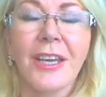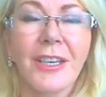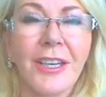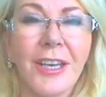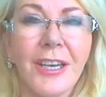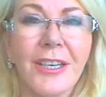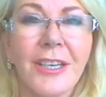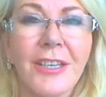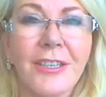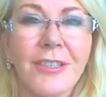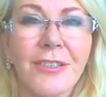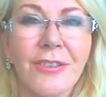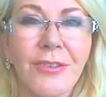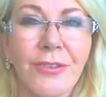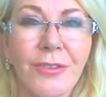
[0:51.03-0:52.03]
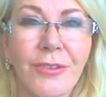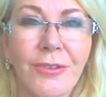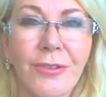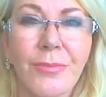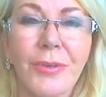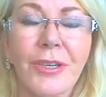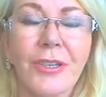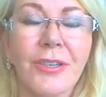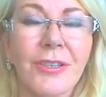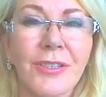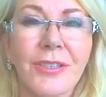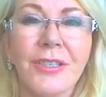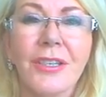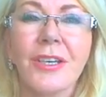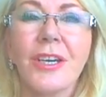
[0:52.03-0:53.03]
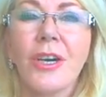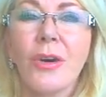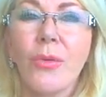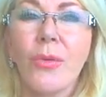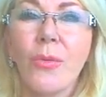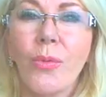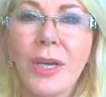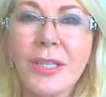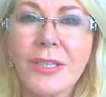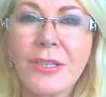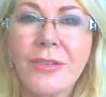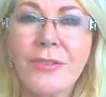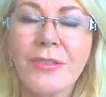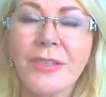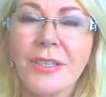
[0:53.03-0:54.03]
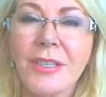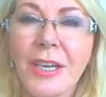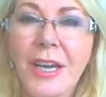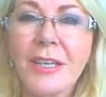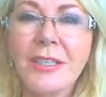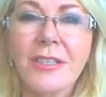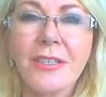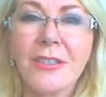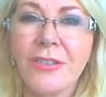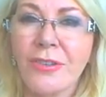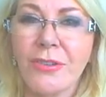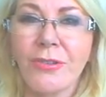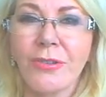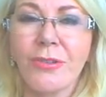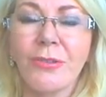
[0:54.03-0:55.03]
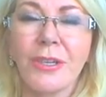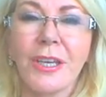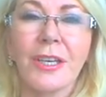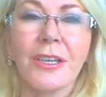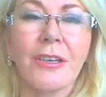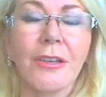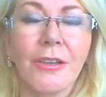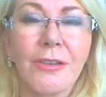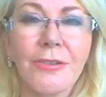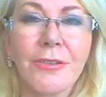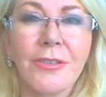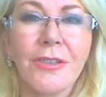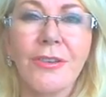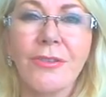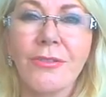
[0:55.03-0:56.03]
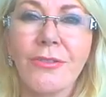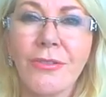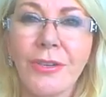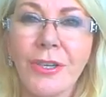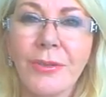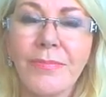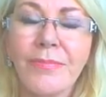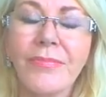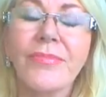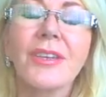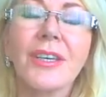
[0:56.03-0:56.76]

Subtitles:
And that is true, because once you start to get close to your dream,